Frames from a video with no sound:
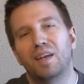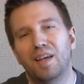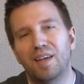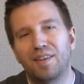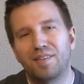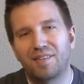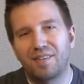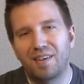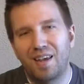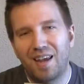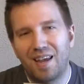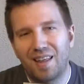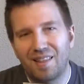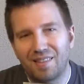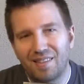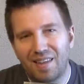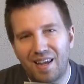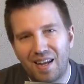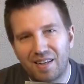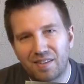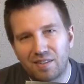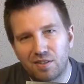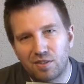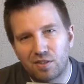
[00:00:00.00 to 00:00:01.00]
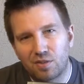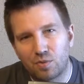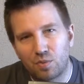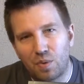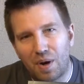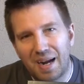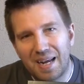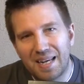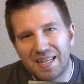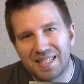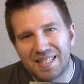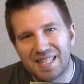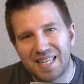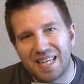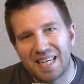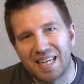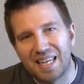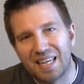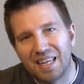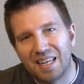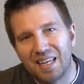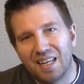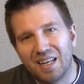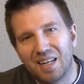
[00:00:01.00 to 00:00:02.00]
It's Atlantis
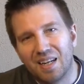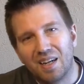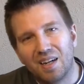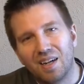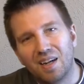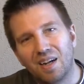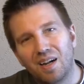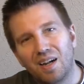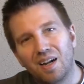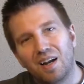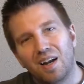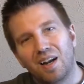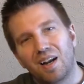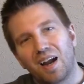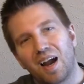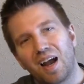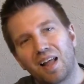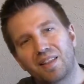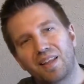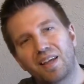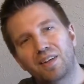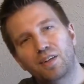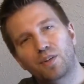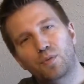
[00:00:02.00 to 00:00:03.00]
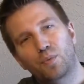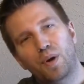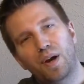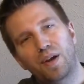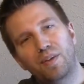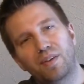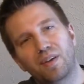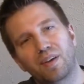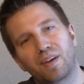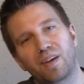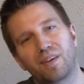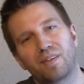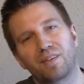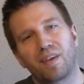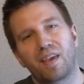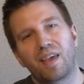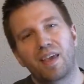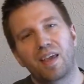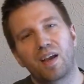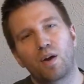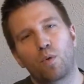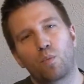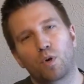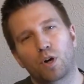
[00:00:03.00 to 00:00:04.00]
Rising. Atlantis Rising is
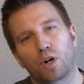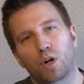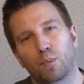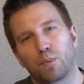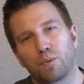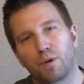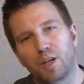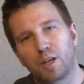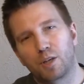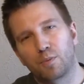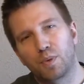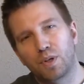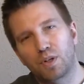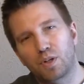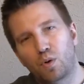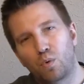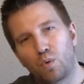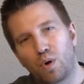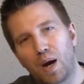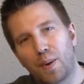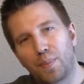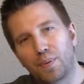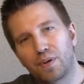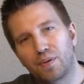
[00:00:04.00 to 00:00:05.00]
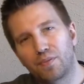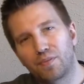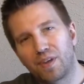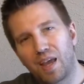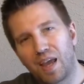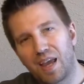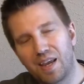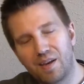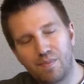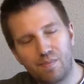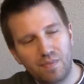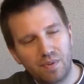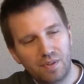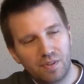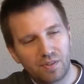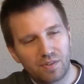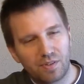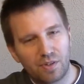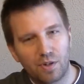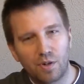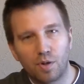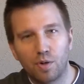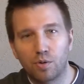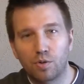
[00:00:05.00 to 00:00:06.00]
a worker placement cooperative game,
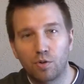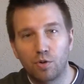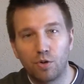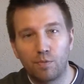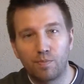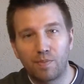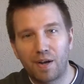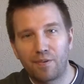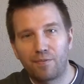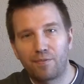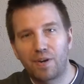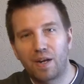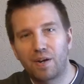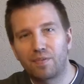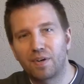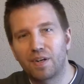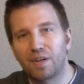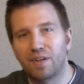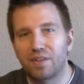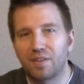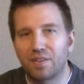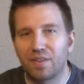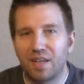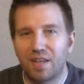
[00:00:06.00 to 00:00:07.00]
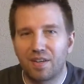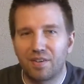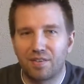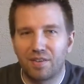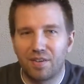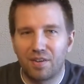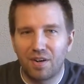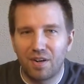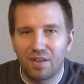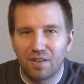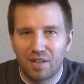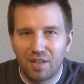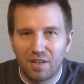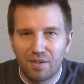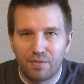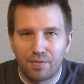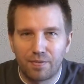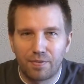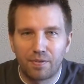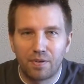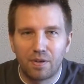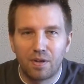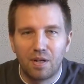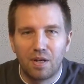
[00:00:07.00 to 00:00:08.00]
so two of my favorite things there. I
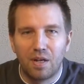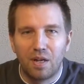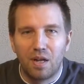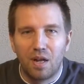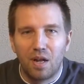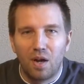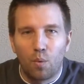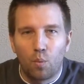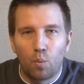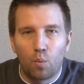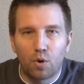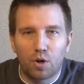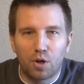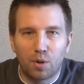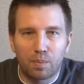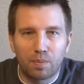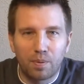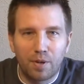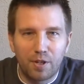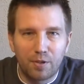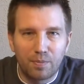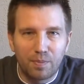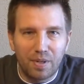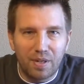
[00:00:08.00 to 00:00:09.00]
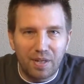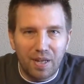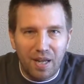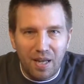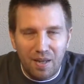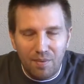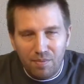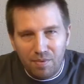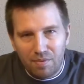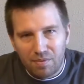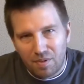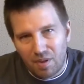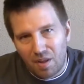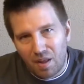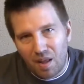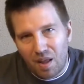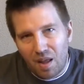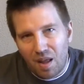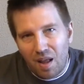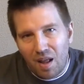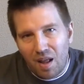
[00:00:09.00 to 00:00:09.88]
love worker placement games.